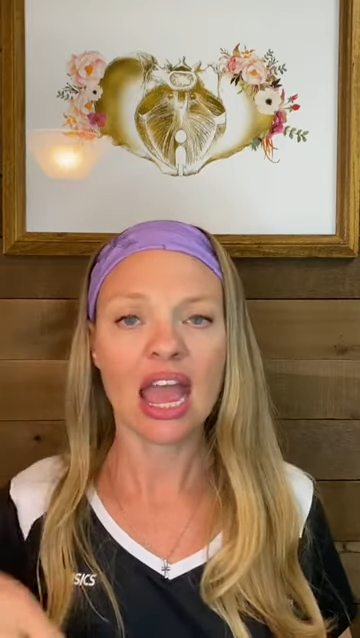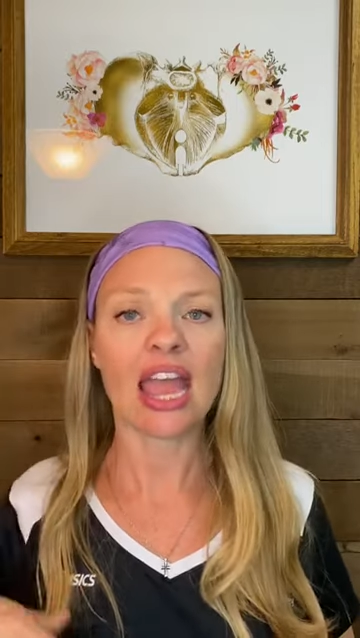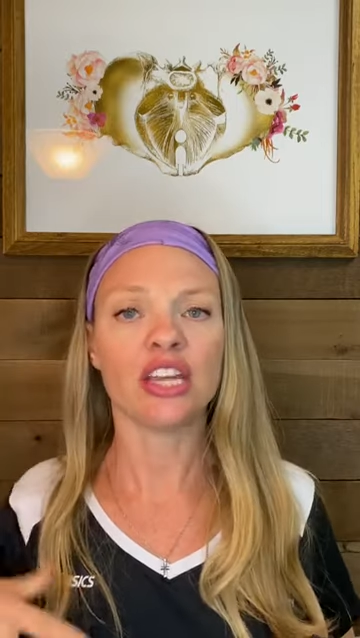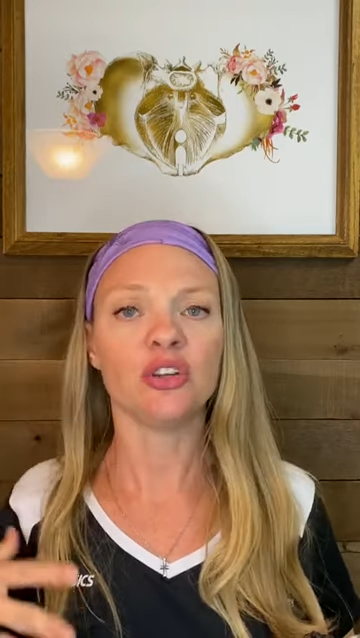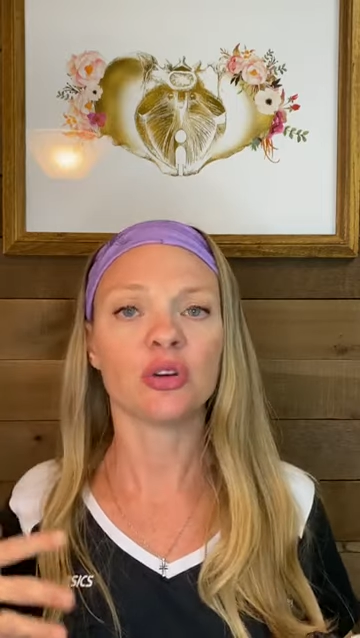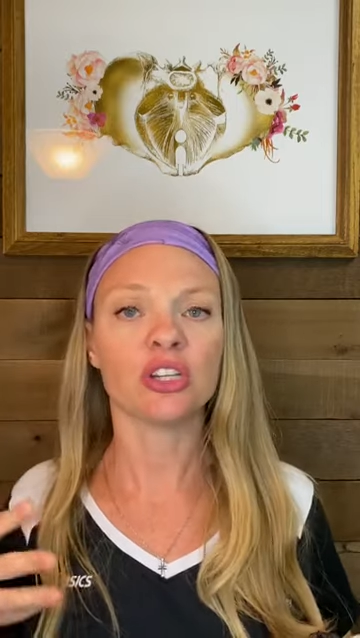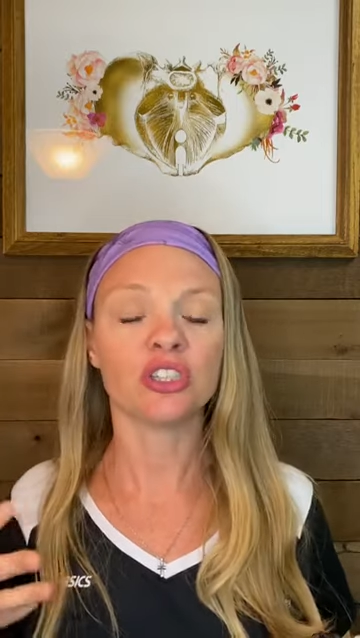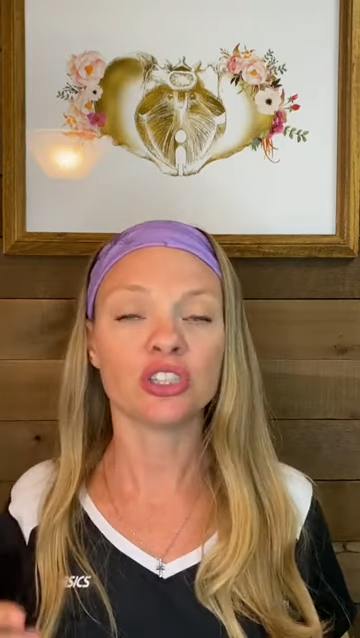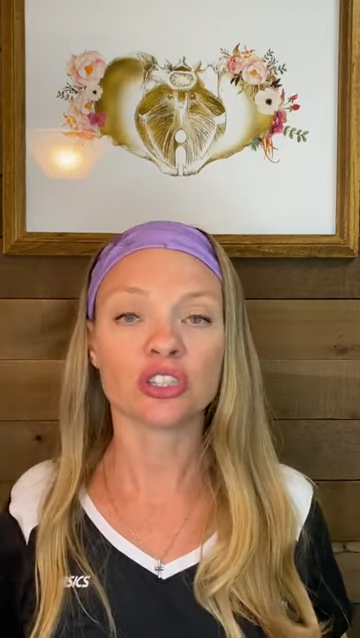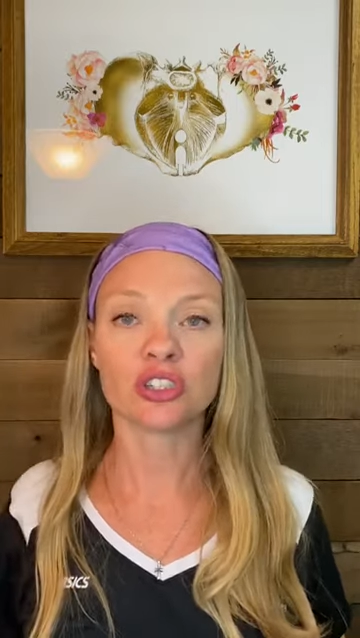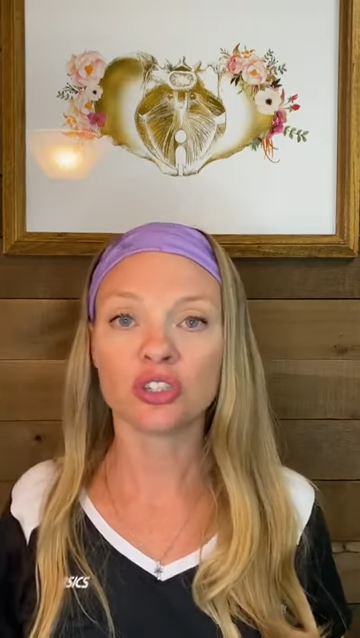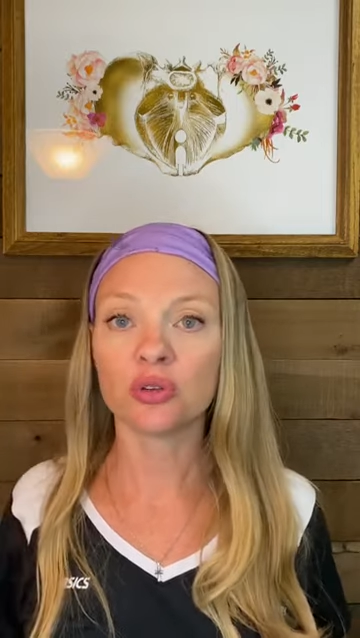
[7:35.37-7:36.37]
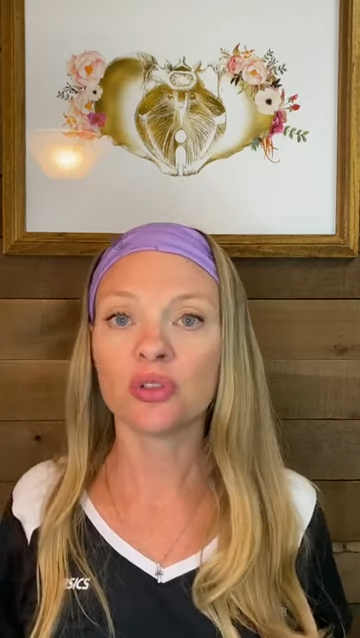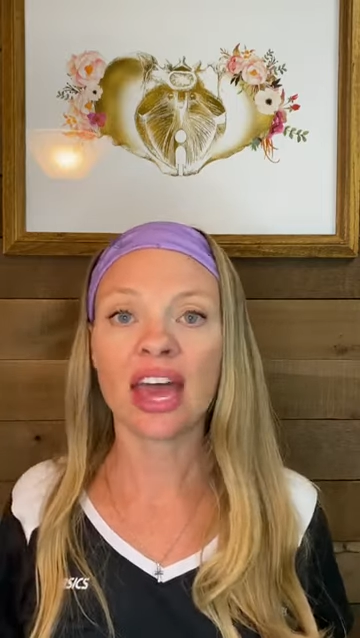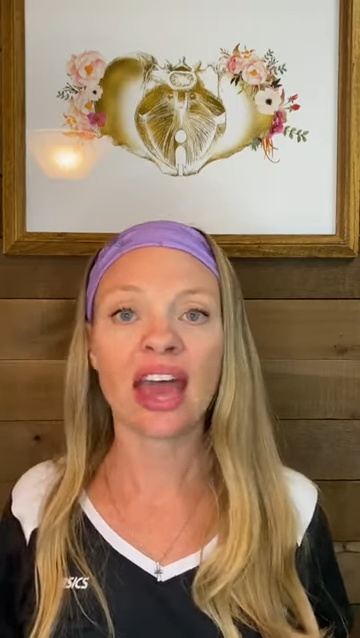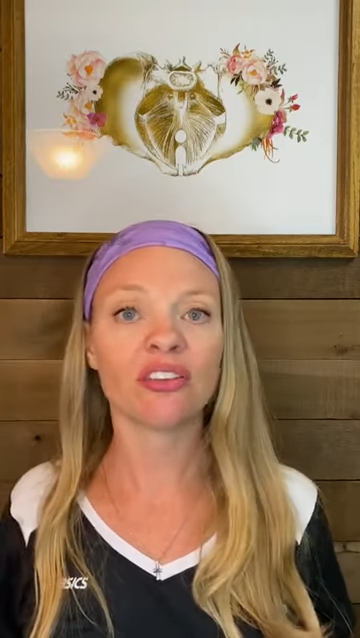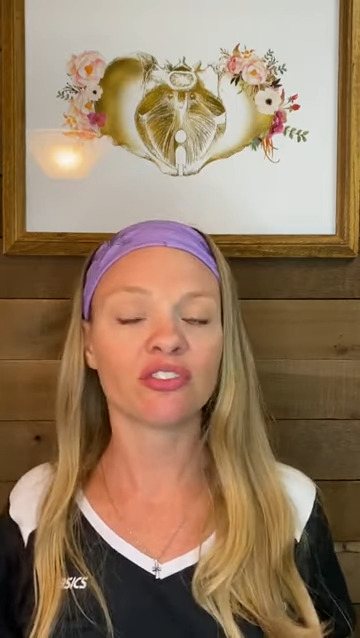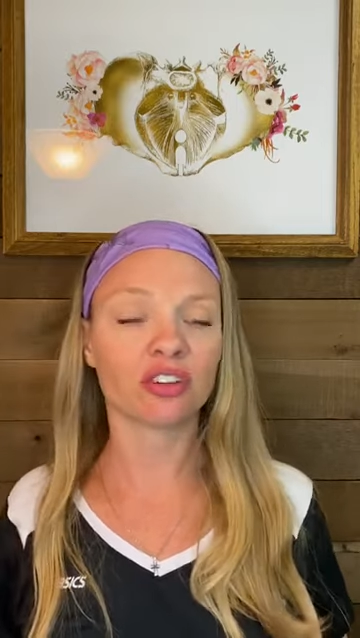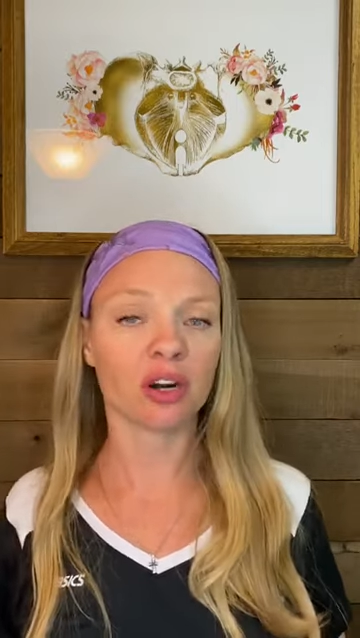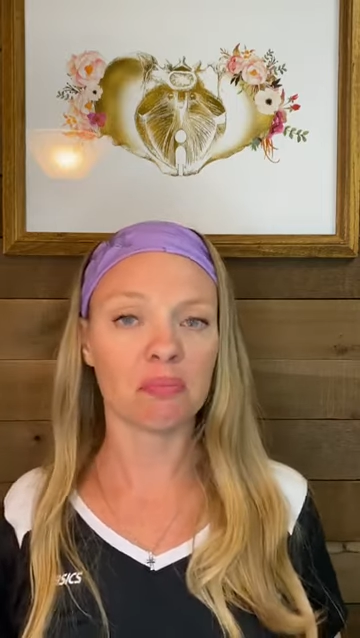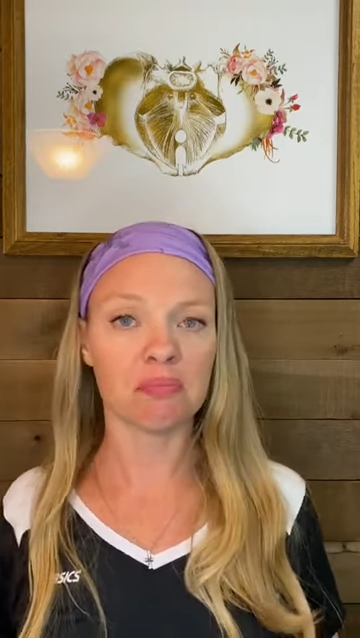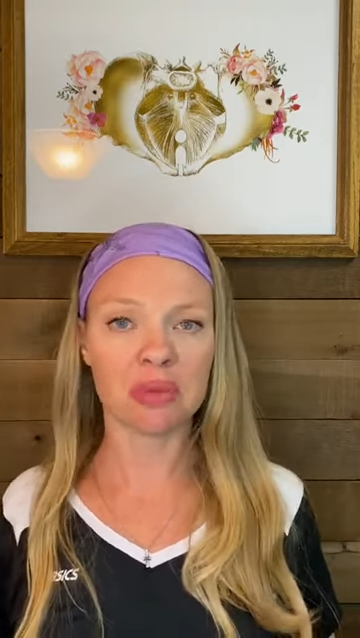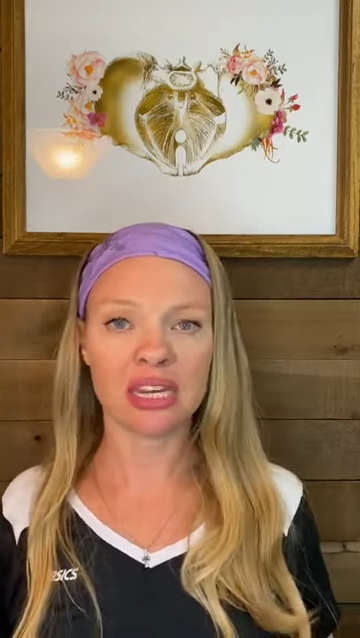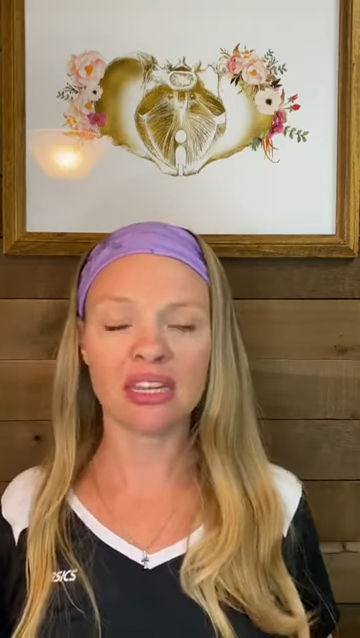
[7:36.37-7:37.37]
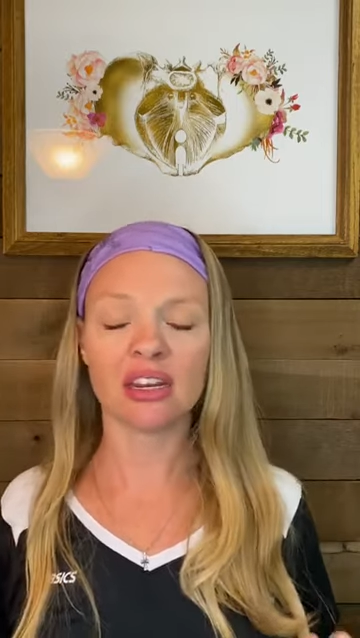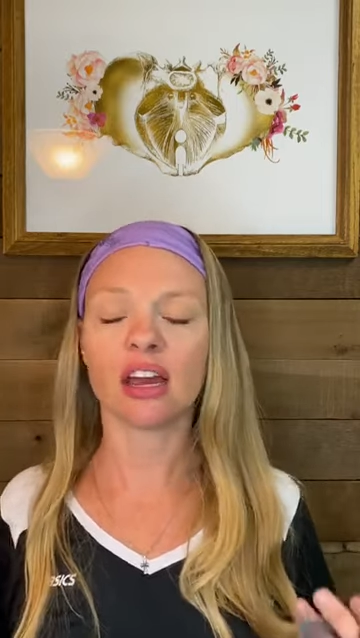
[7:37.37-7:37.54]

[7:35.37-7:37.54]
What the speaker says: And you can just do that for a minute